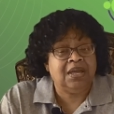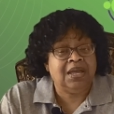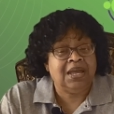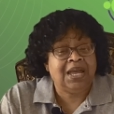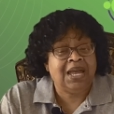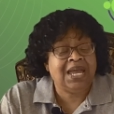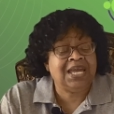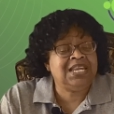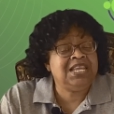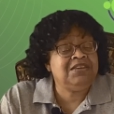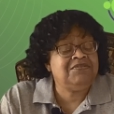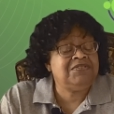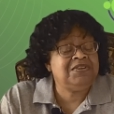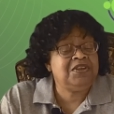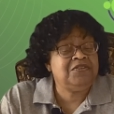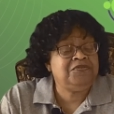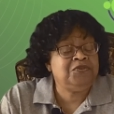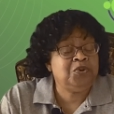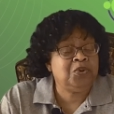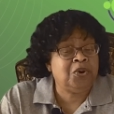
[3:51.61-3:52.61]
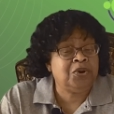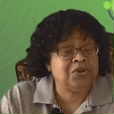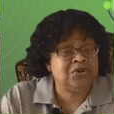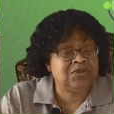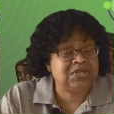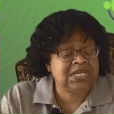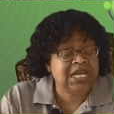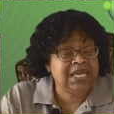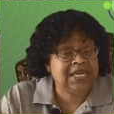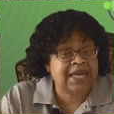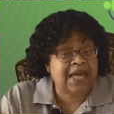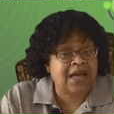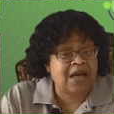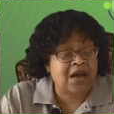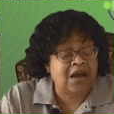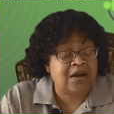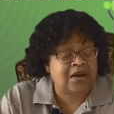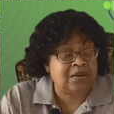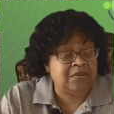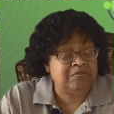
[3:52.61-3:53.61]
And even if you order takeout uh,
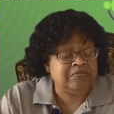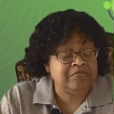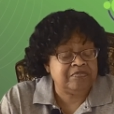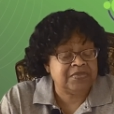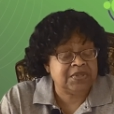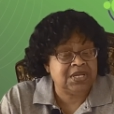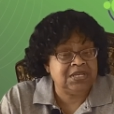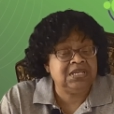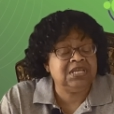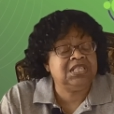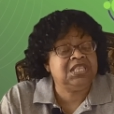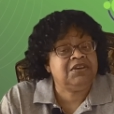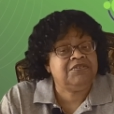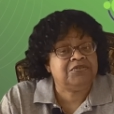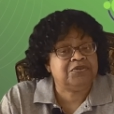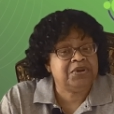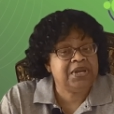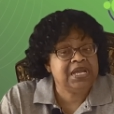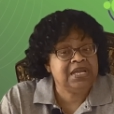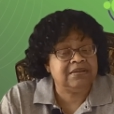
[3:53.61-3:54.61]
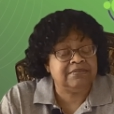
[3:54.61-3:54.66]
um, delivery,